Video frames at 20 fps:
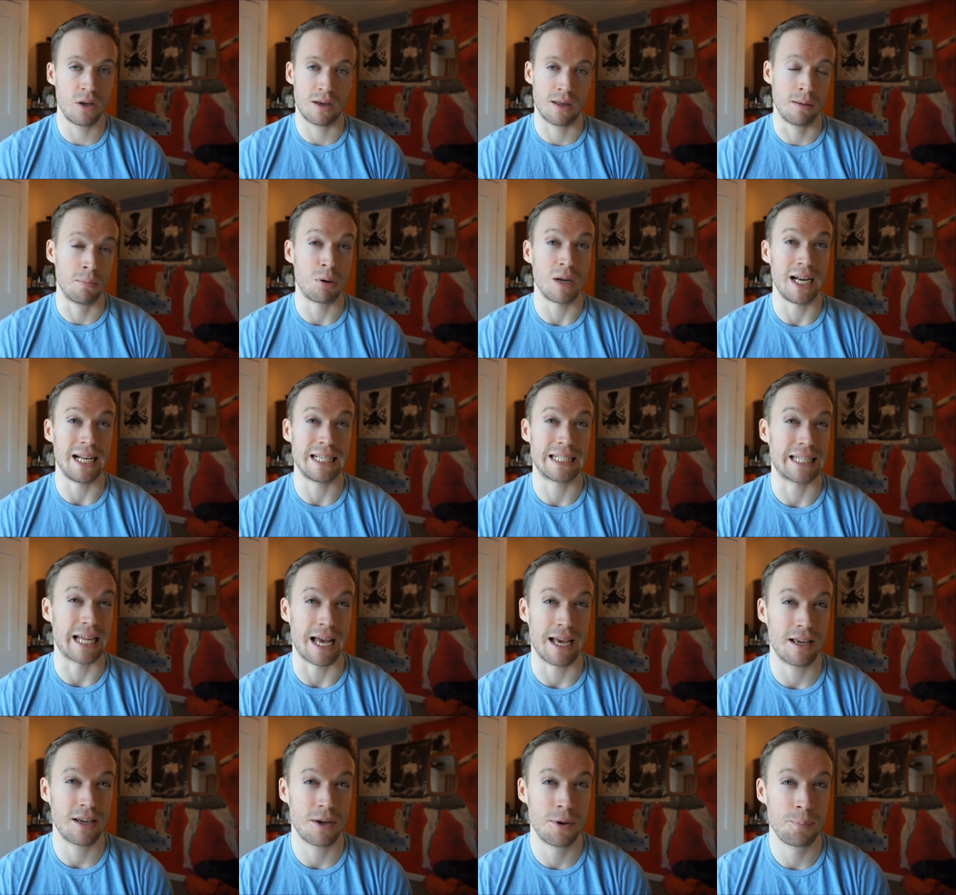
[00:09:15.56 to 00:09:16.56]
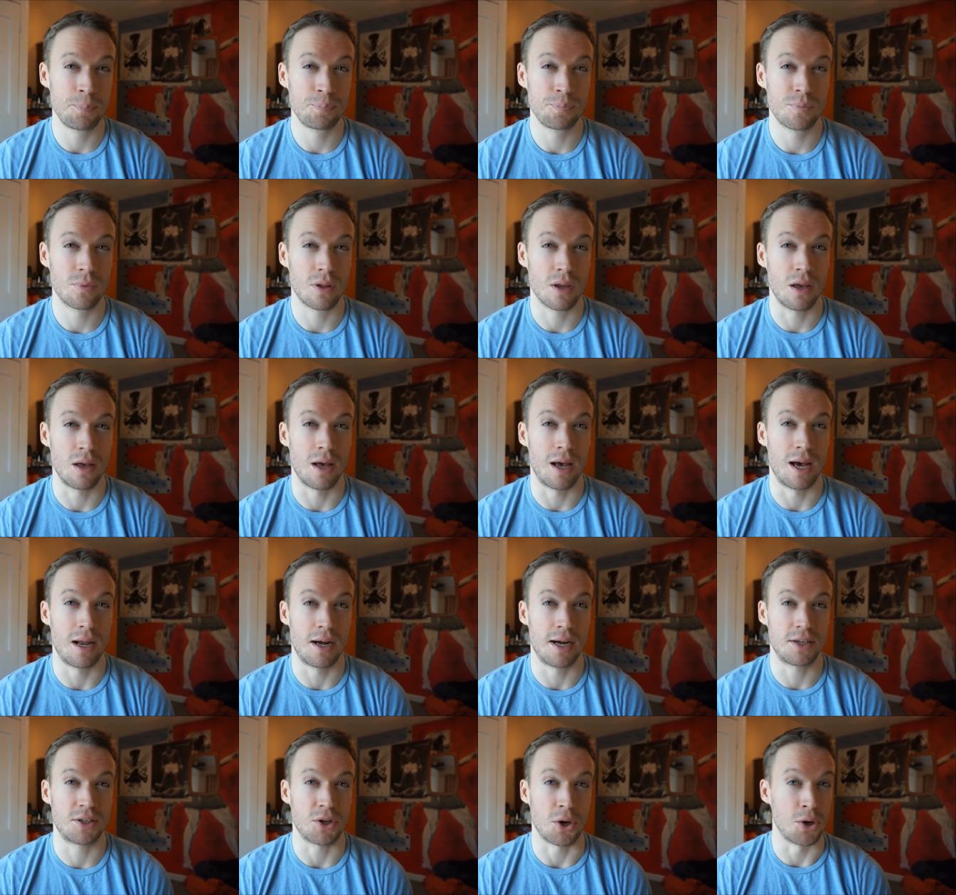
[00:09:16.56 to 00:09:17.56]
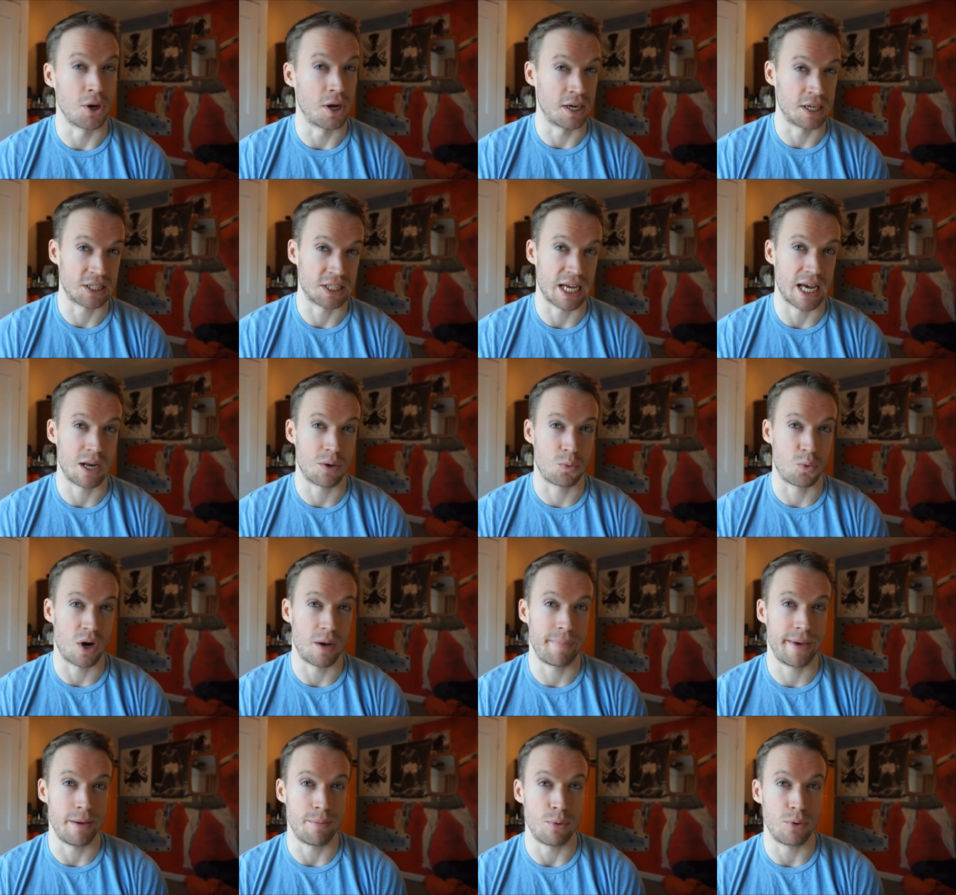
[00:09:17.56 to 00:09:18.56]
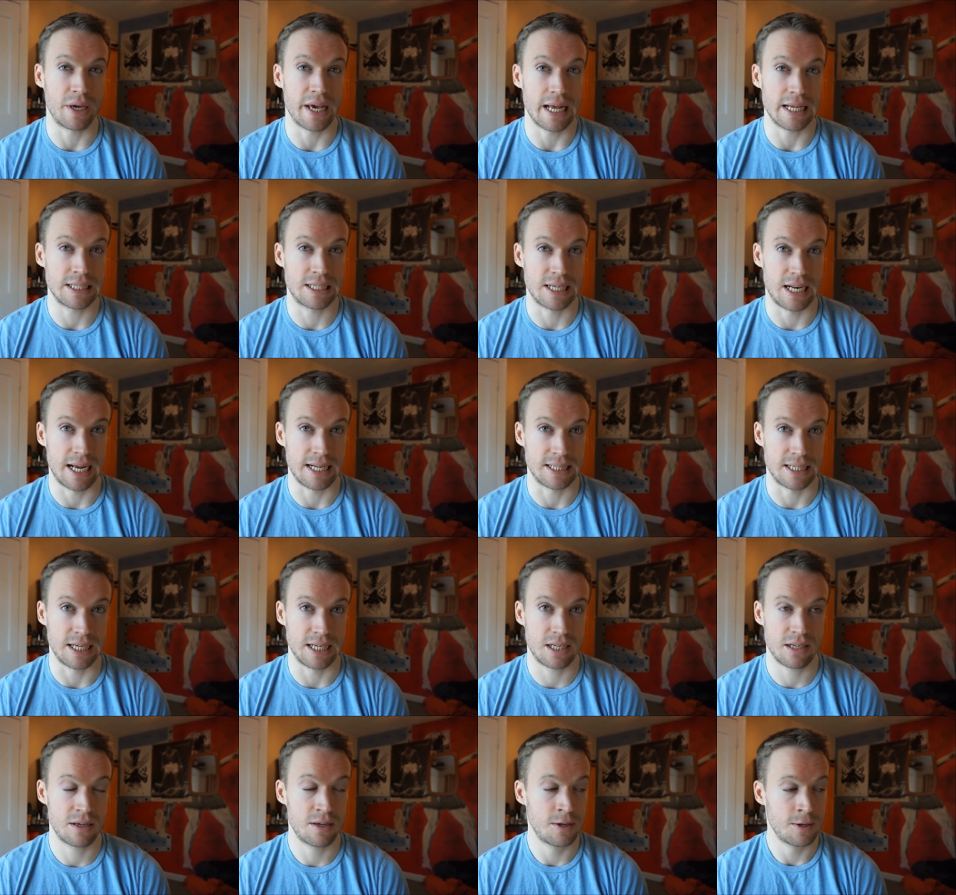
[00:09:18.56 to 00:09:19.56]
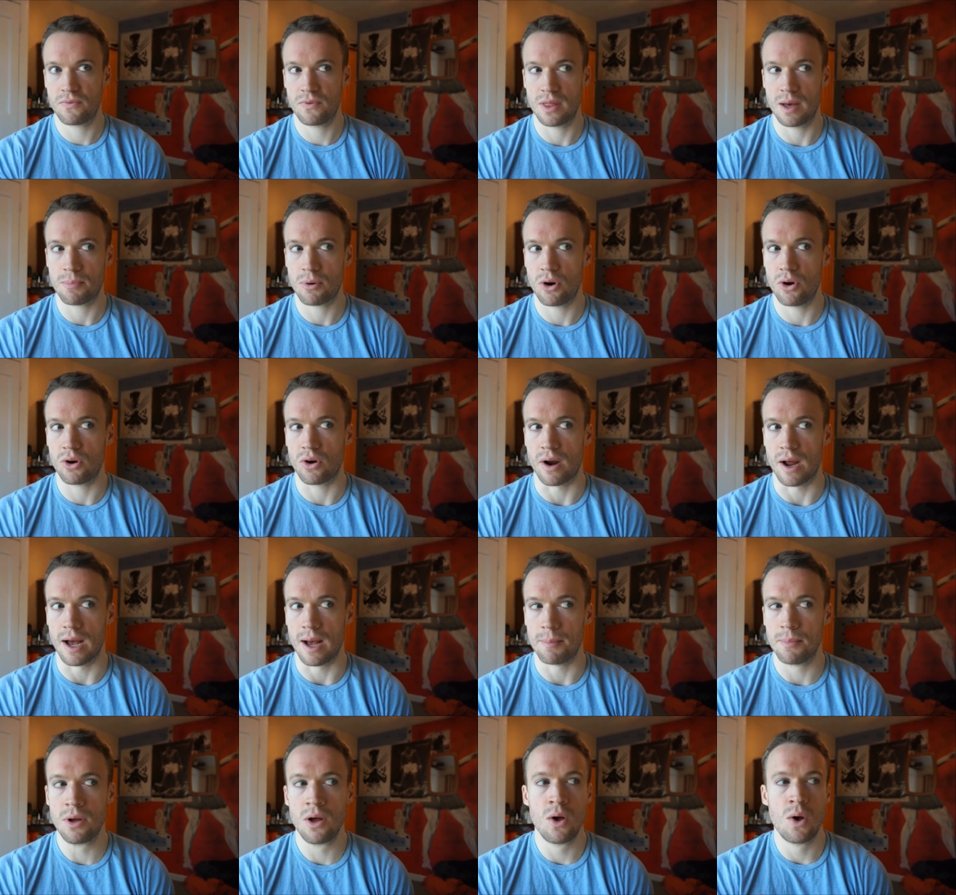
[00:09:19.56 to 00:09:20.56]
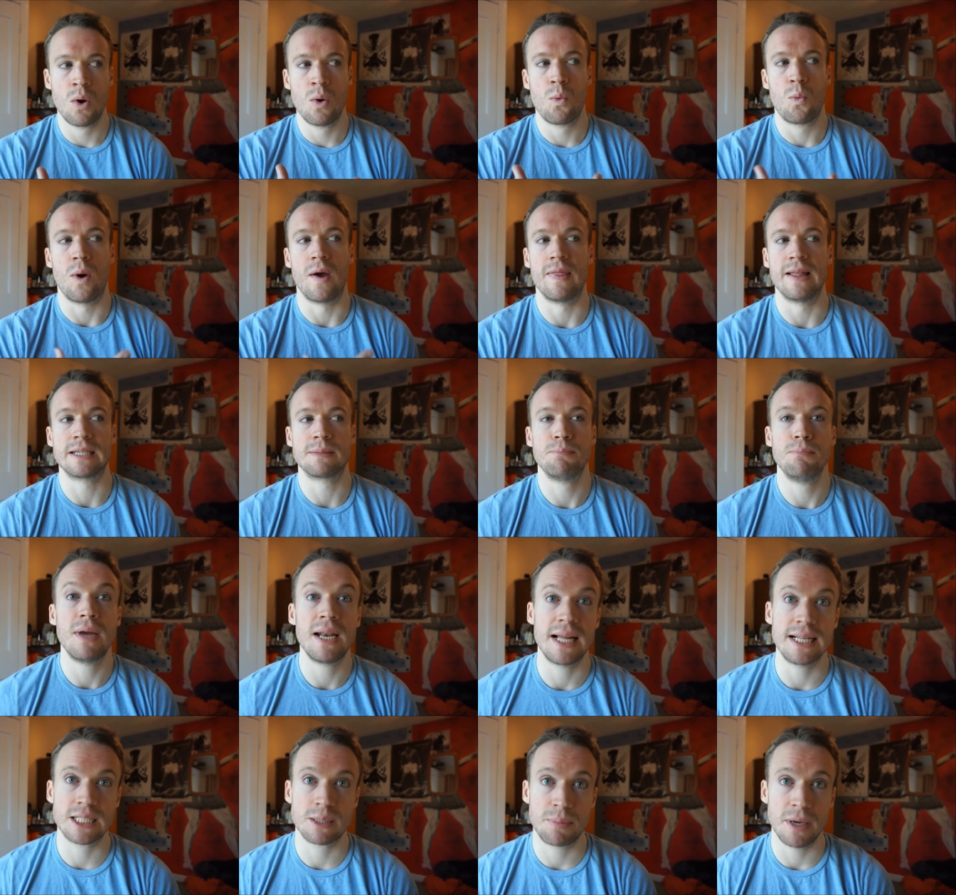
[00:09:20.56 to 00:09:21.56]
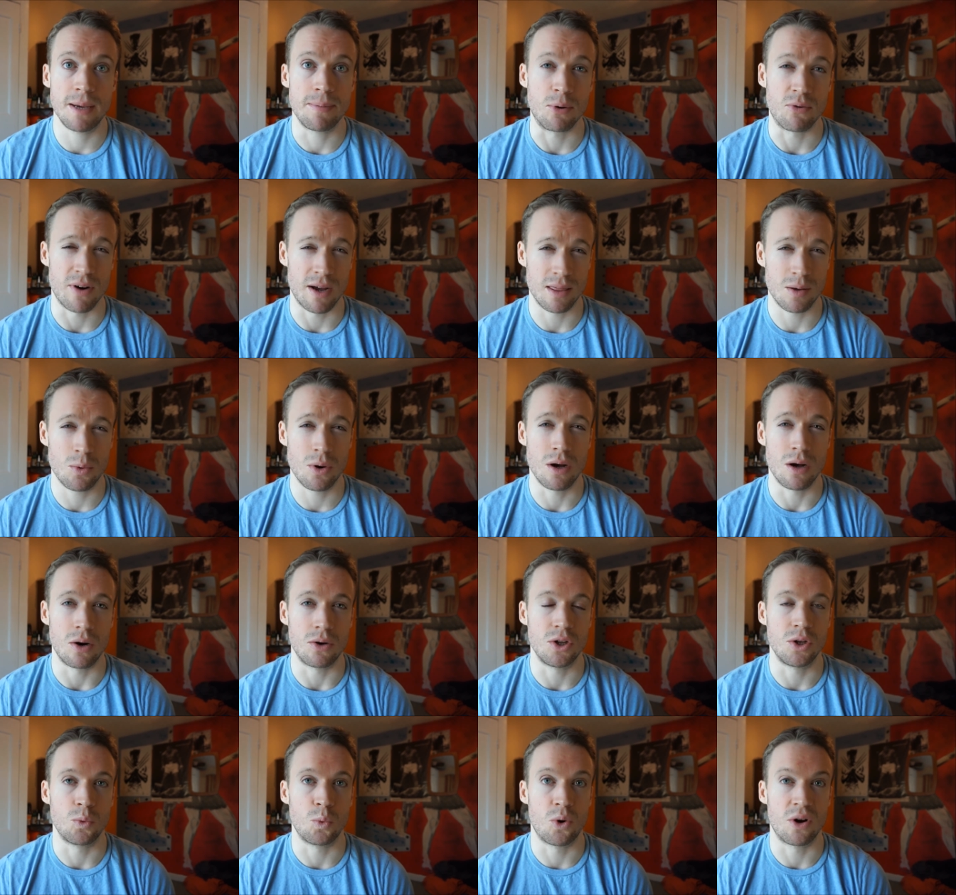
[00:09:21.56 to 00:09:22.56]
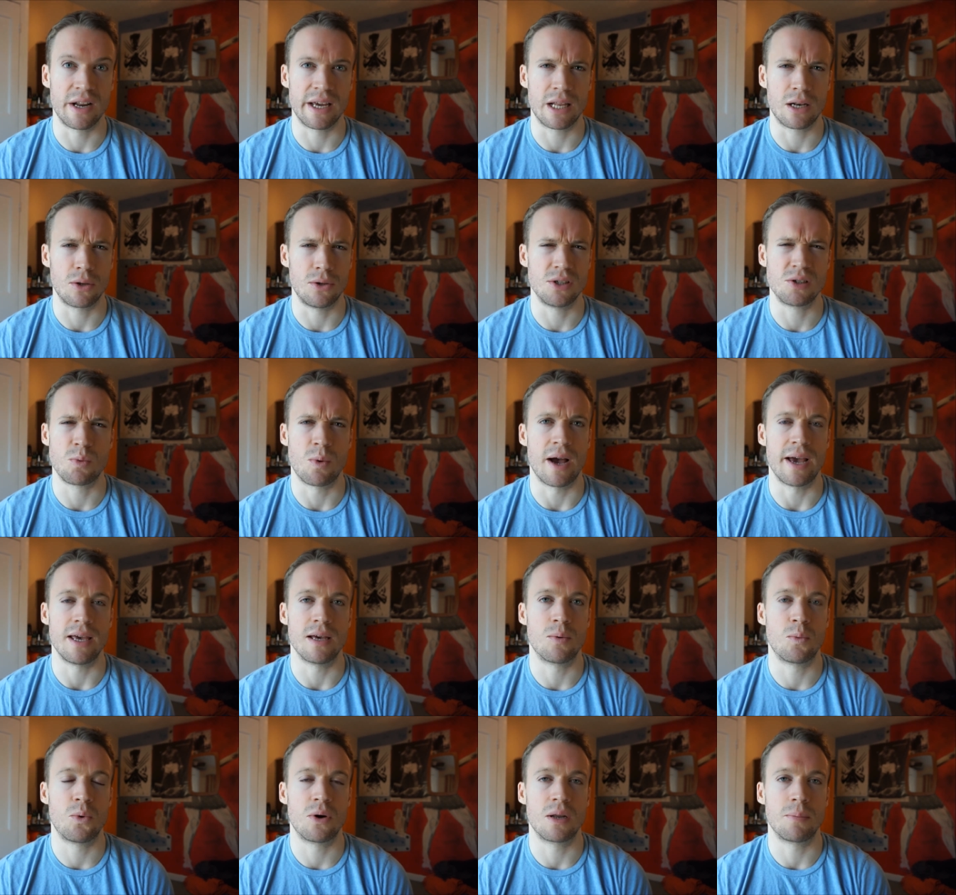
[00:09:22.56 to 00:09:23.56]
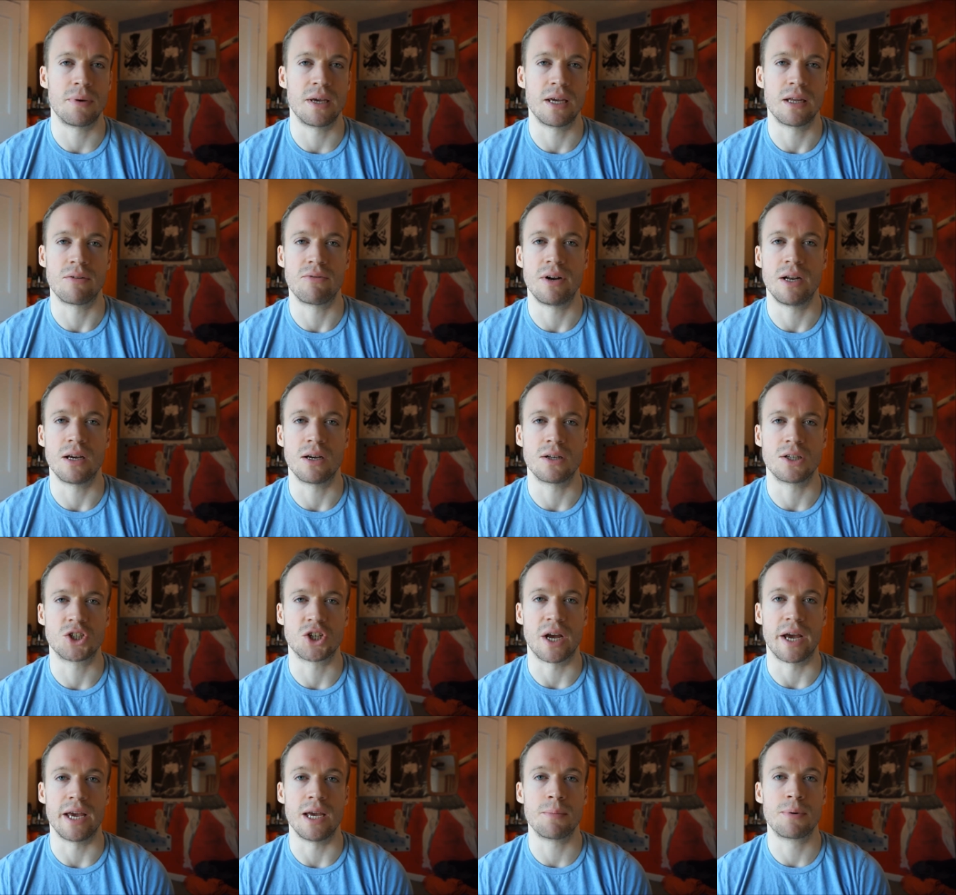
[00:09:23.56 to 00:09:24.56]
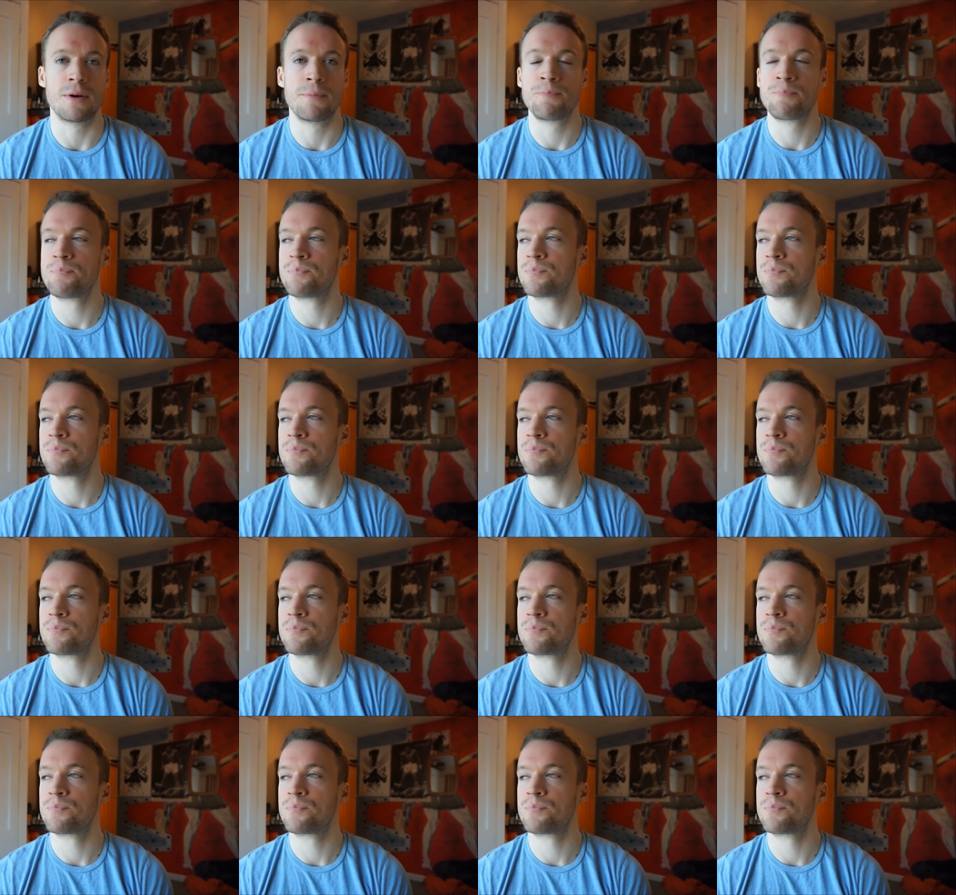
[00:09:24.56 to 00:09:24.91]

completely stank, and I don't understand why people get selected for that program when there's millions of people around the world who want to lose weight and want to be in really good shape,